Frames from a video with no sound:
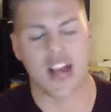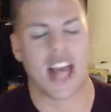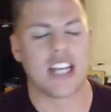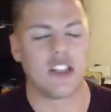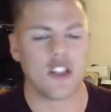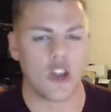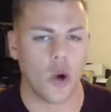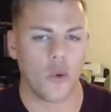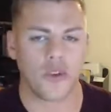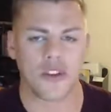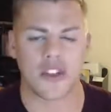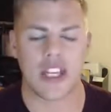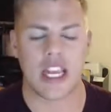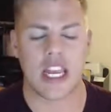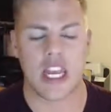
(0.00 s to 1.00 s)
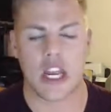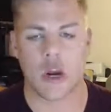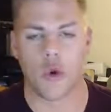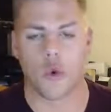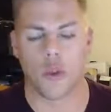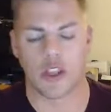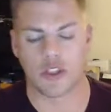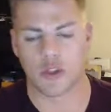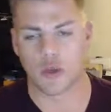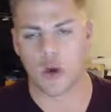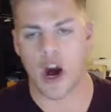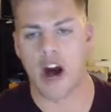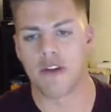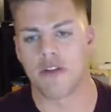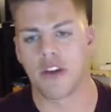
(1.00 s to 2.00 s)
I don't see, really too
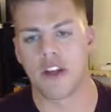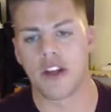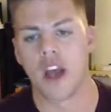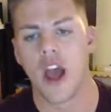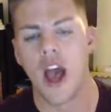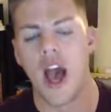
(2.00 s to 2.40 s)
often